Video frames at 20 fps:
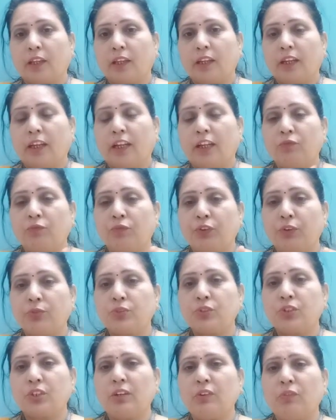In
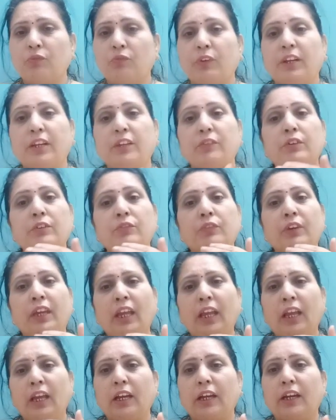future whenever
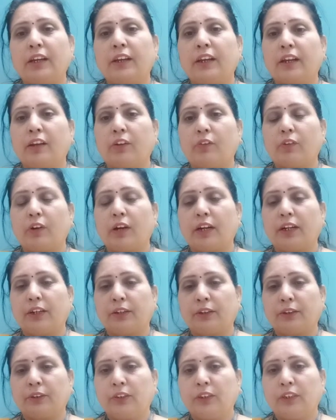we required.
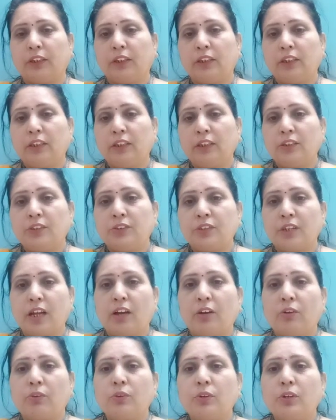
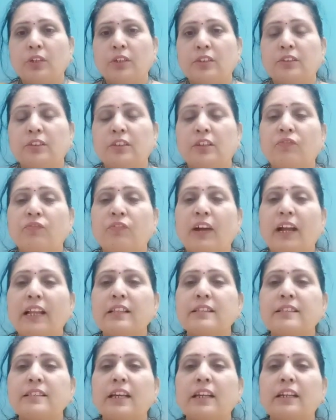Now, the
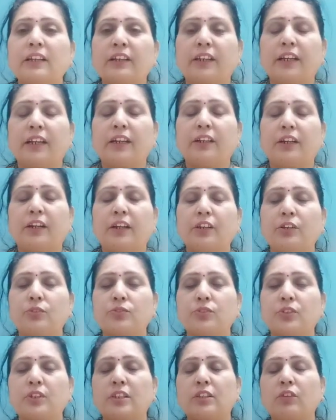files are created
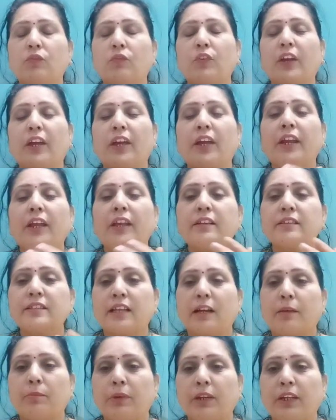using the various
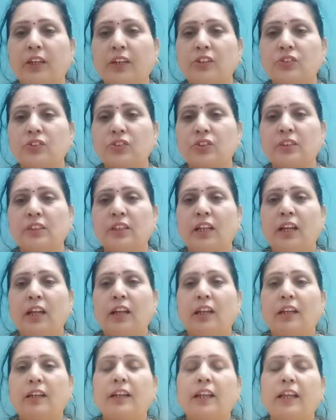application
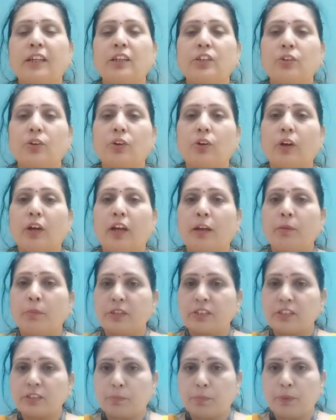like your
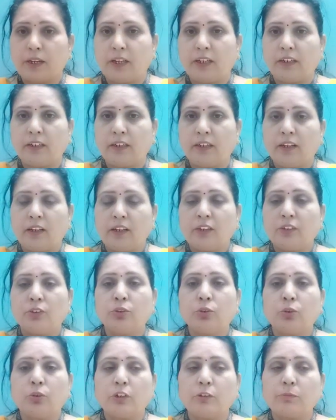MS Paint,
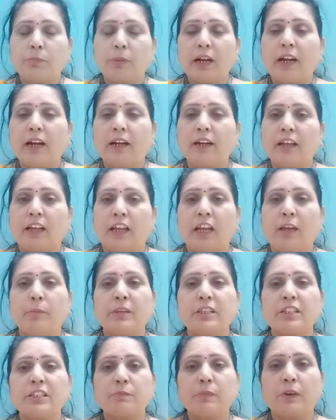Notepad,
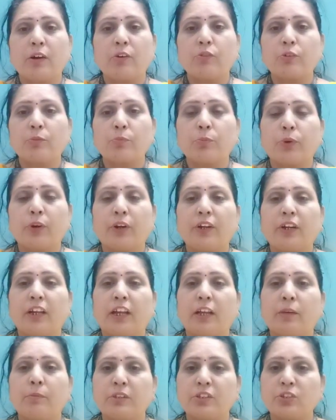MS PowerPoint,
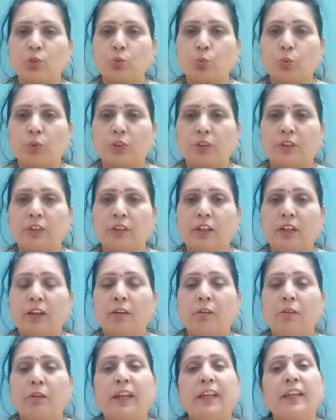MS Word,
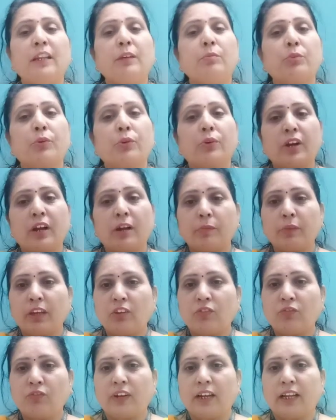any programming
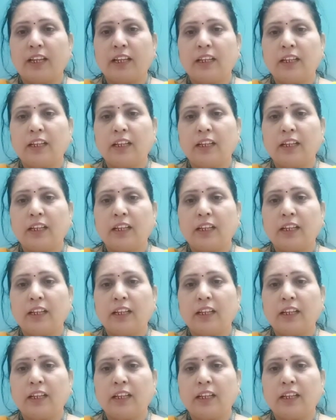file